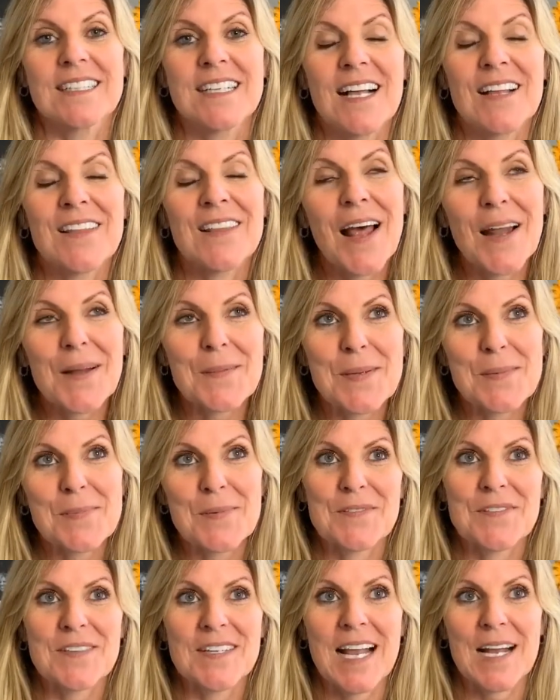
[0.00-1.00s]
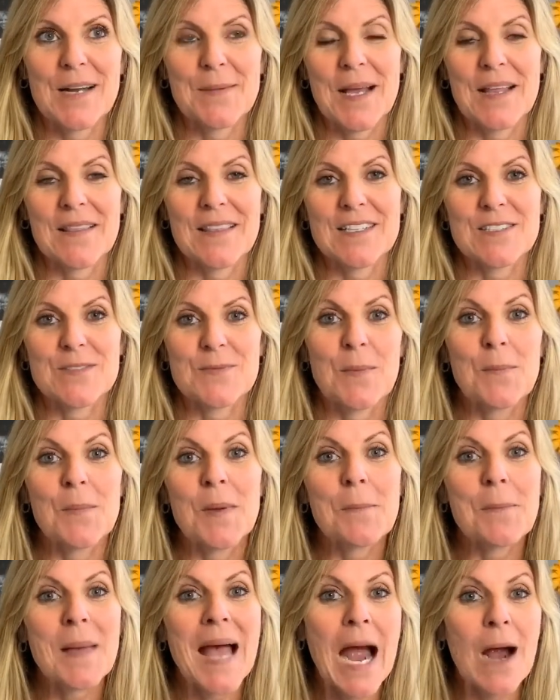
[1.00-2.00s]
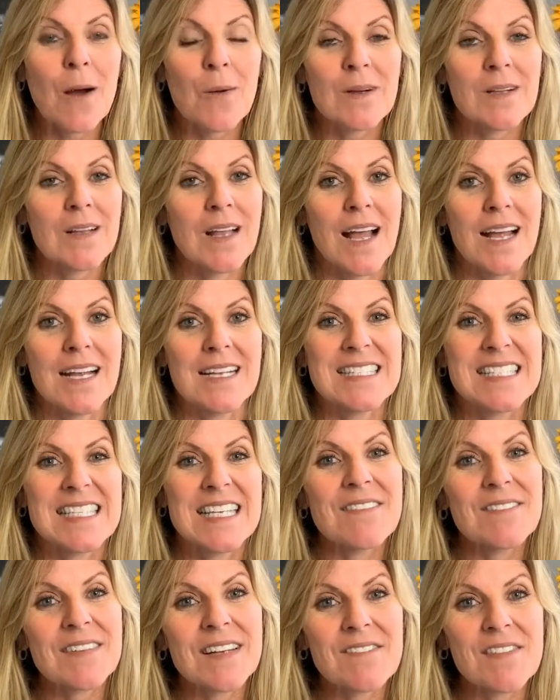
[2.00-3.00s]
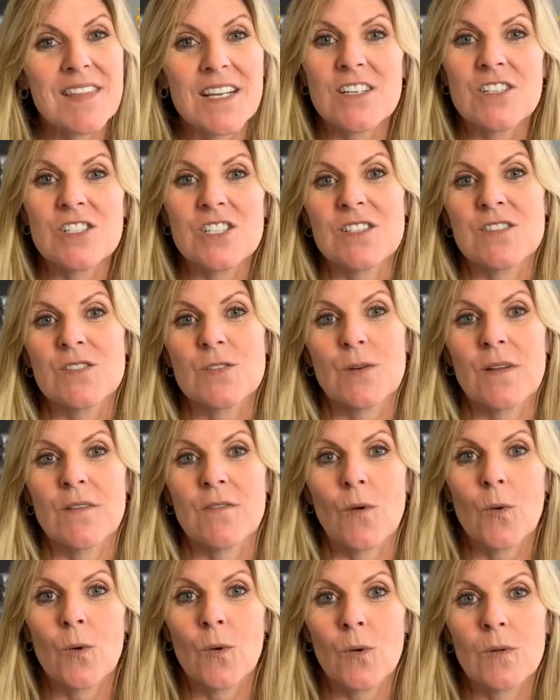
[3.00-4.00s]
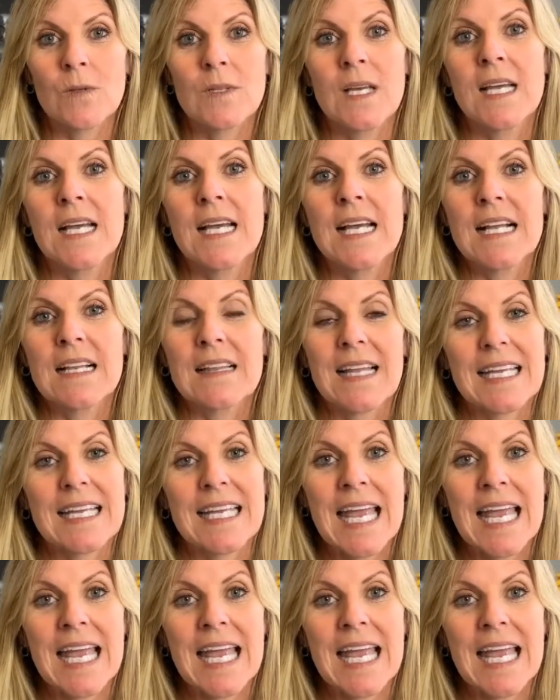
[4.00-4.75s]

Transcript: a lot of people forget about this one, but power lines, even if they're just sort of old, like